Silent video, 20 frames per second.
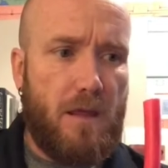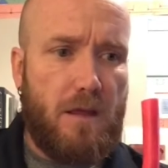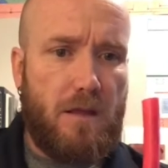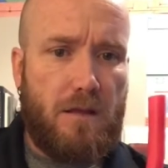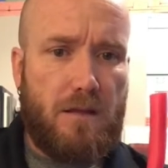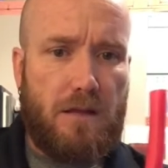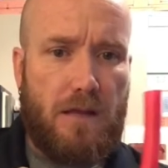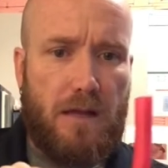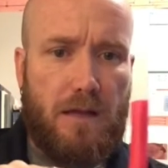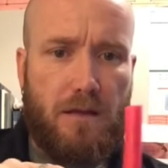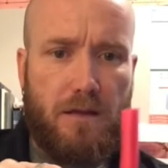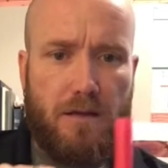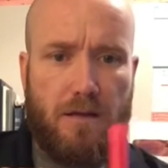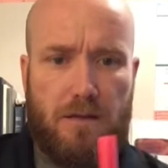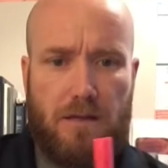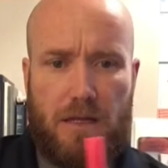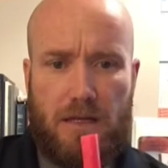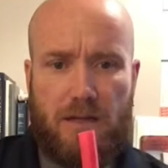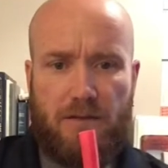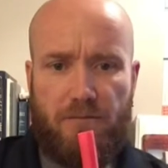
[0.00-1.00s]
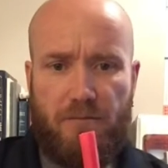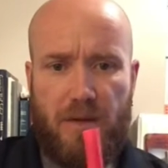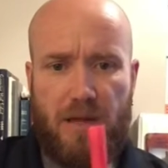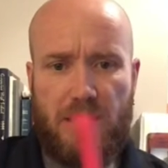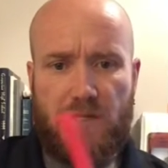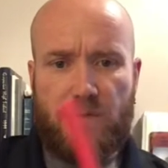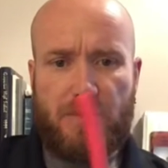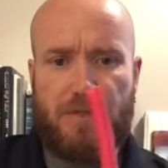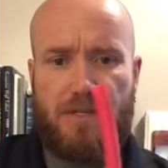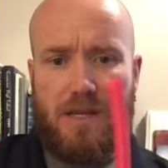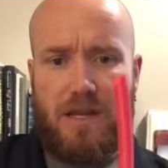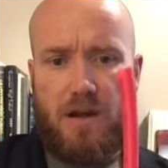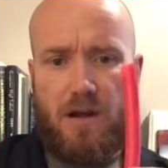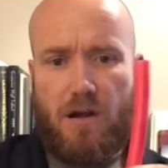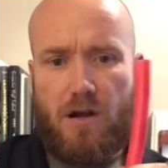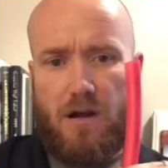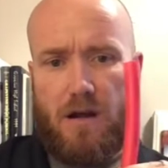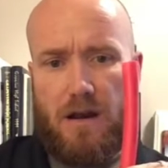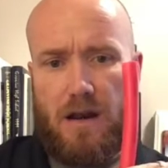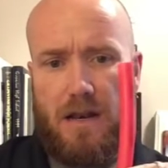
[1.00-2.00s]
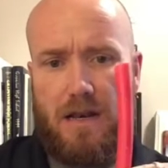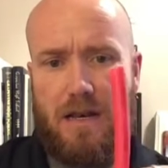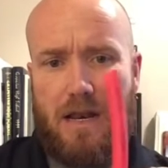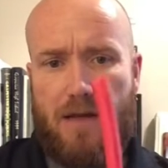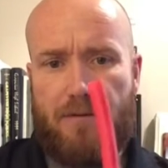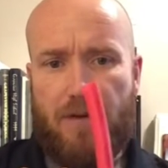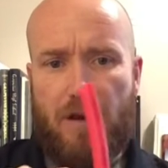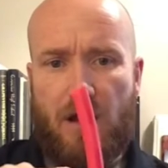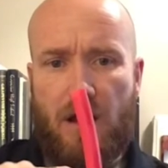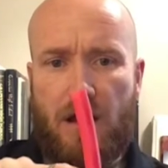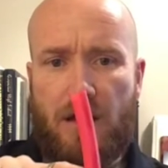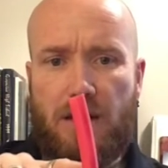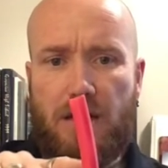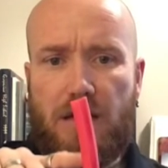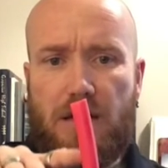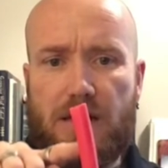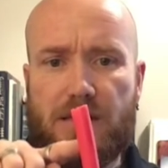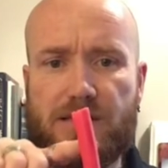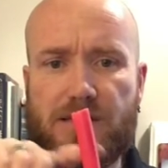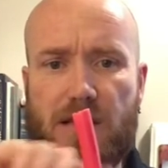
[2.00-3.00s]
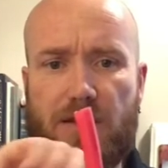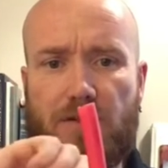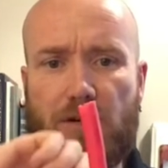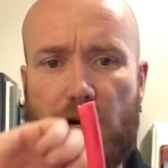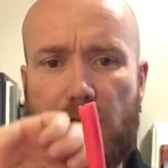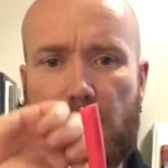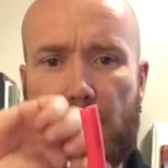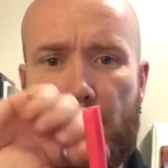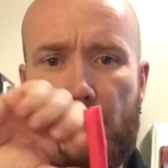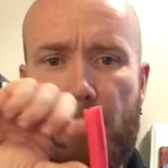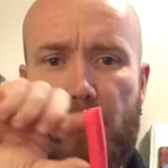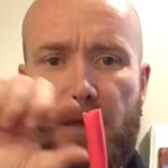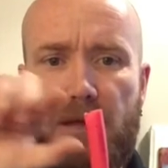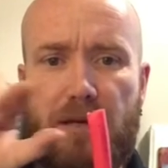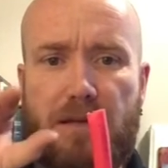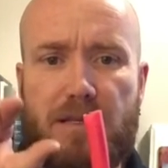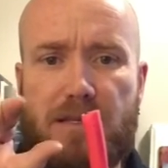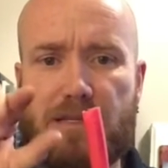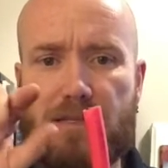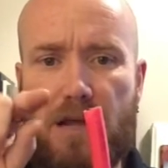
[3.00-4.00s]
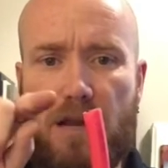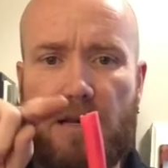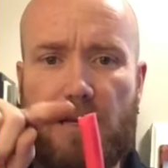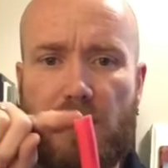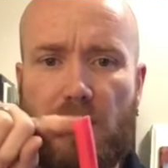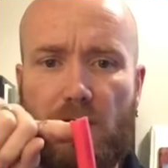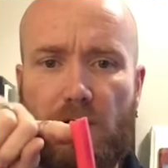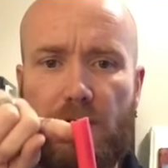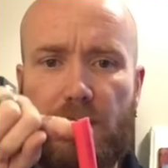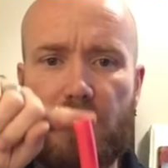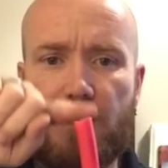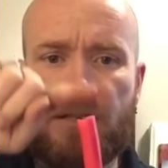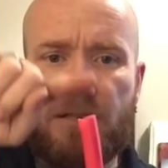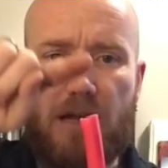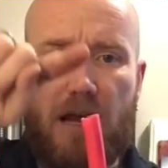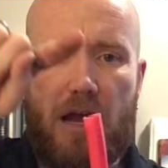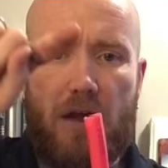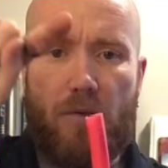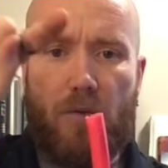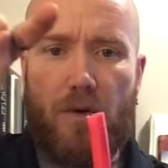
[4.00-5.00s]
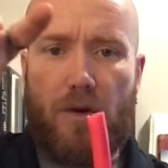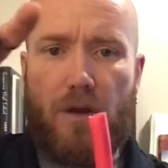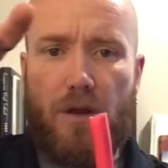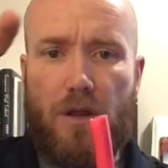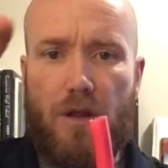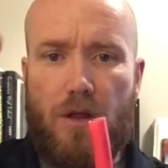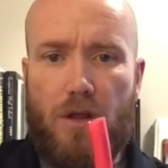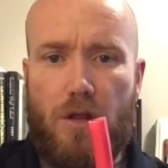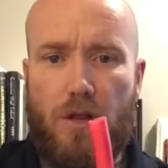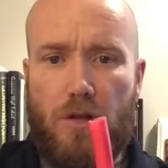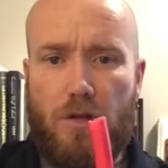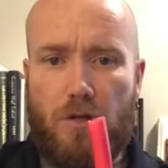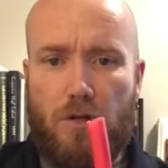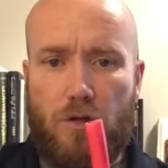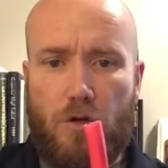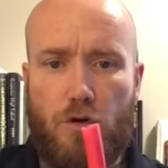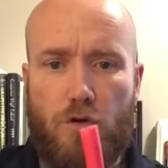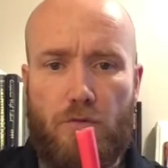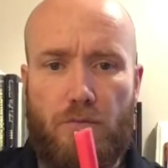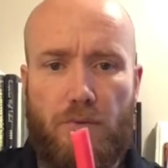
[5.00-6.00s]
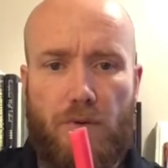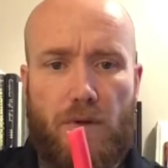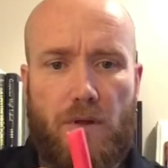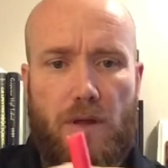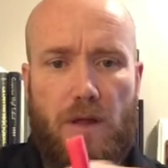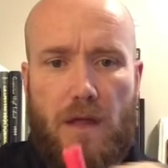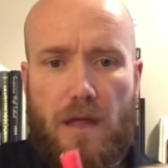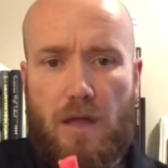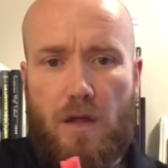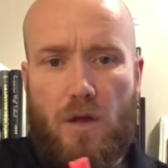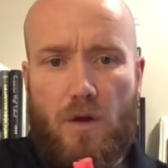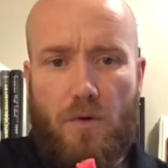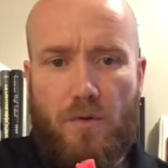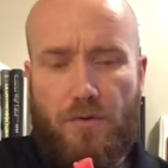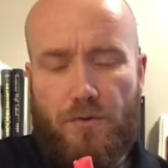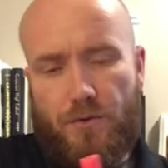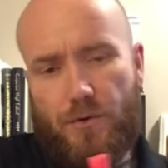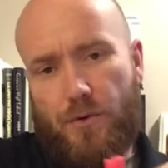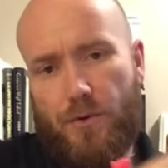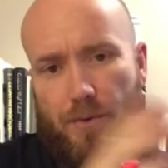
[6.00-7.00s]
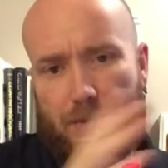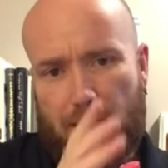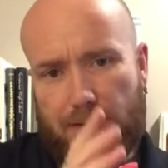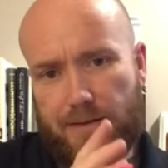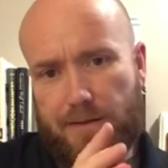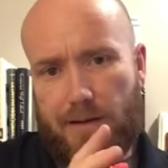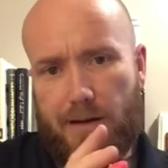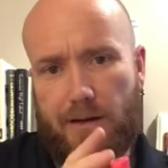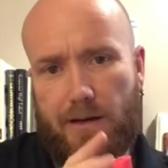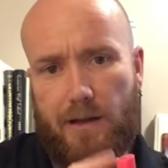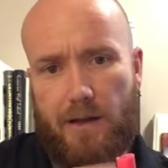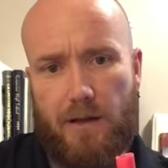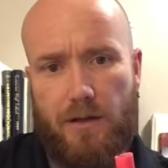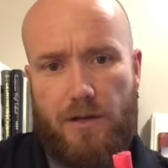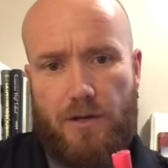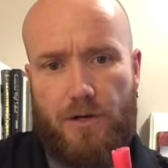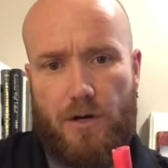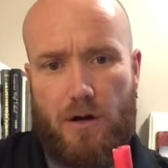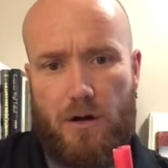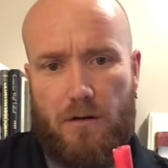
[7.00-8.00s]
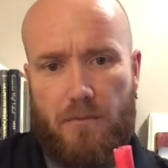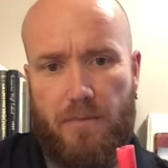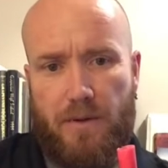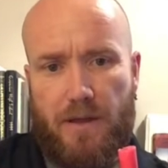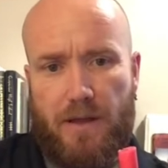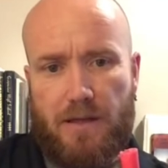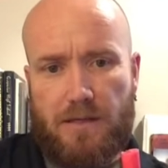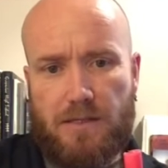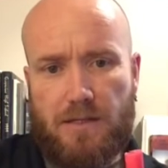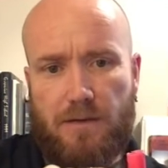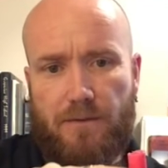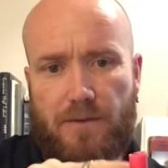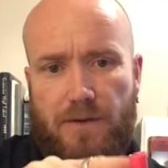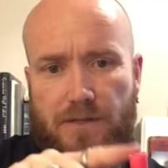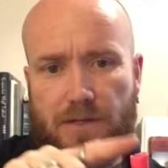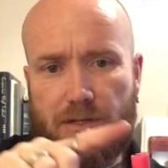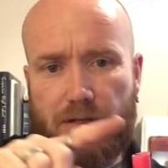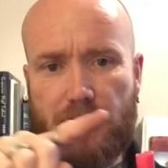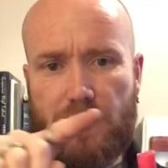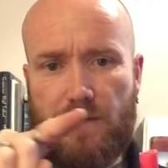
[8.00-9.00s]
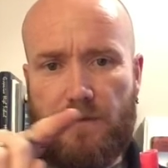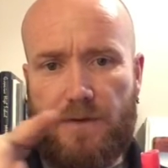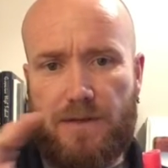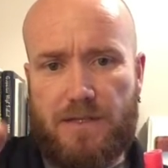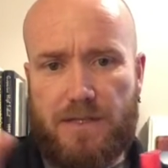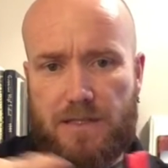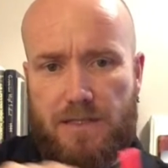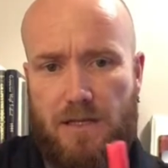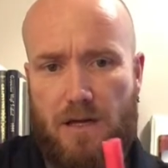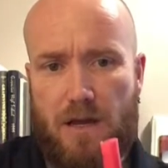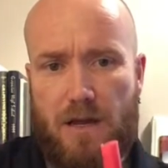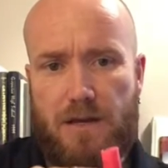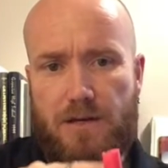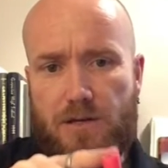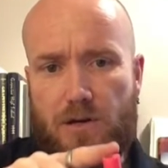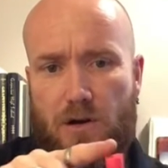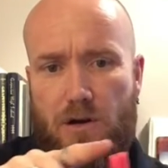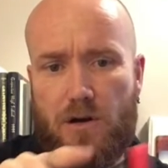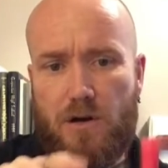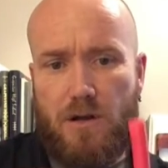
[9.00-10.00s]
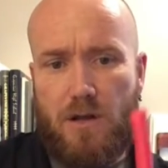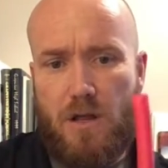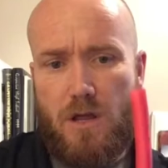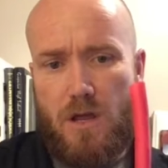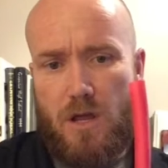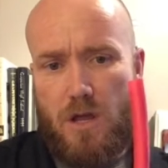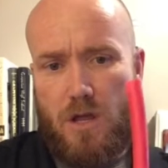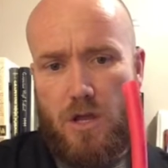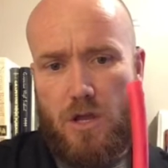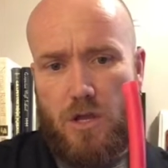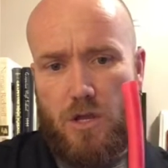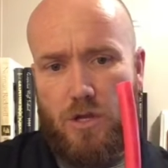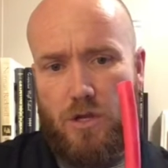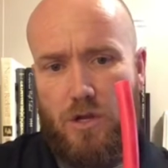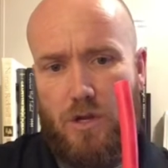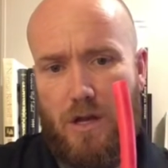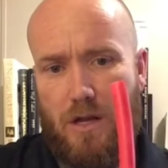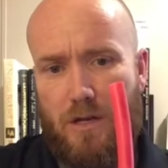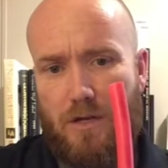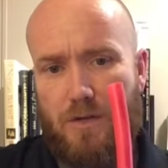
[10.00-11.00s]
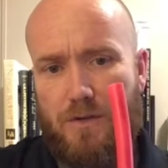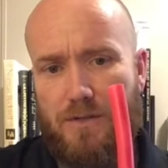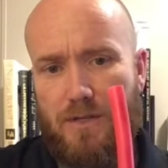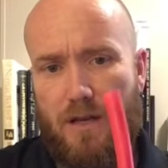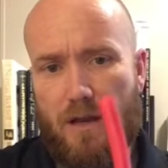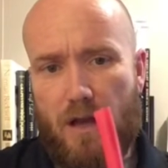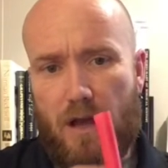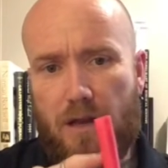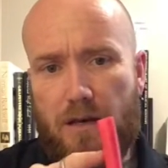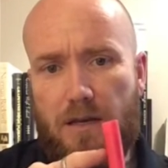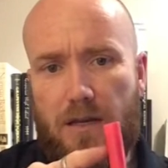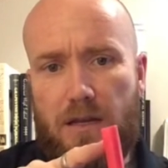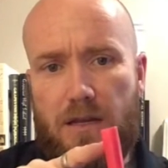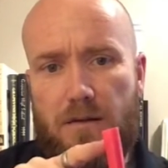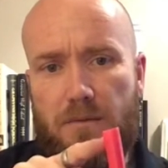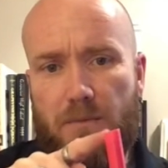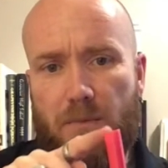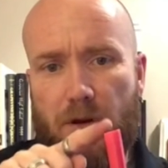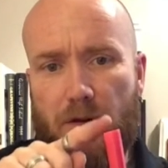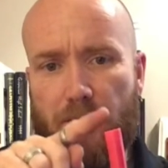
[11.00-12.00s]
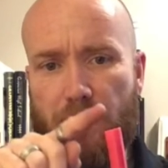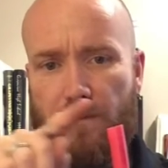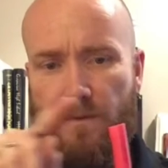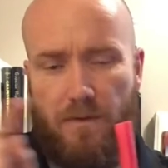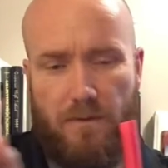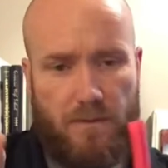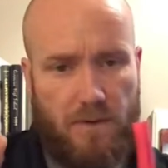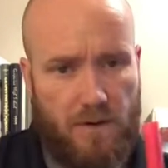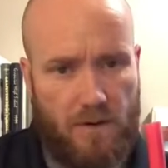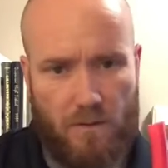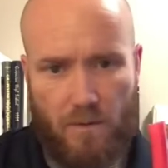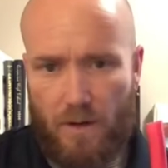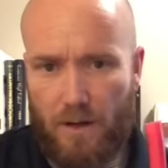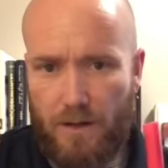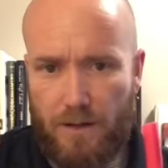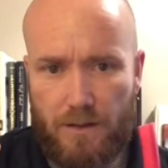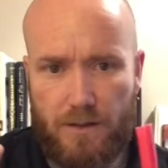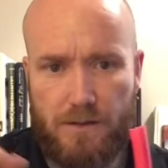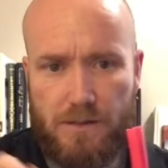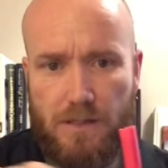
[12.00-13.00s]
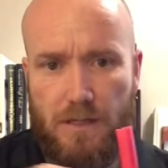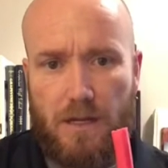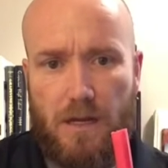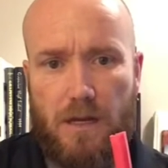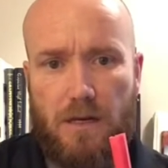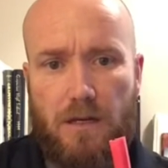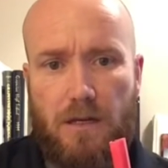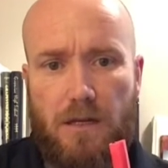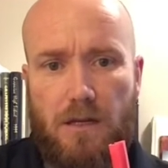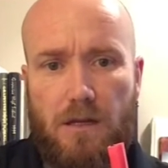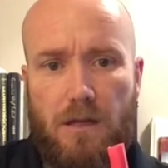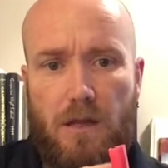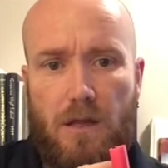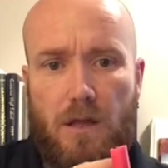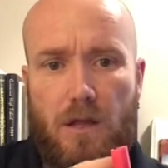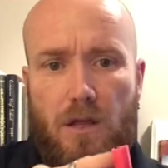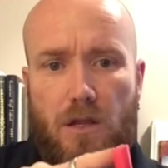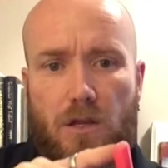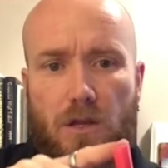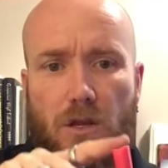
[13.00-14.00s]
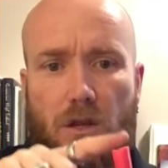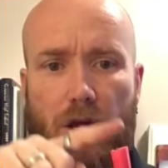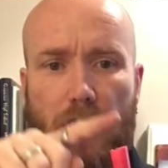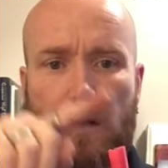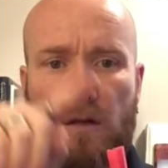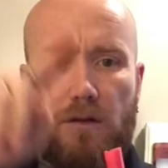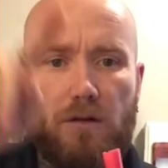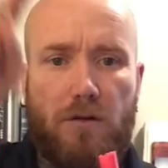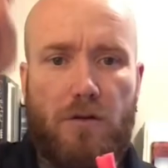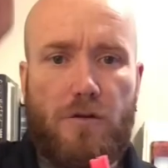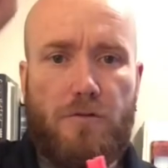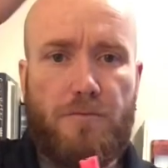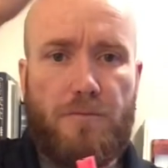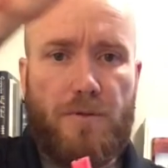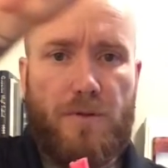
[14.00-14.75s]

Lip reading: like if PEX was here and I didn't have a 90, instead of trying to bend this 90 degrees, I would loop and go through. That's kind of how you turn PEX. If it's a tight turn, you got to use a 90, but if you don't want to use a 90, you got to loop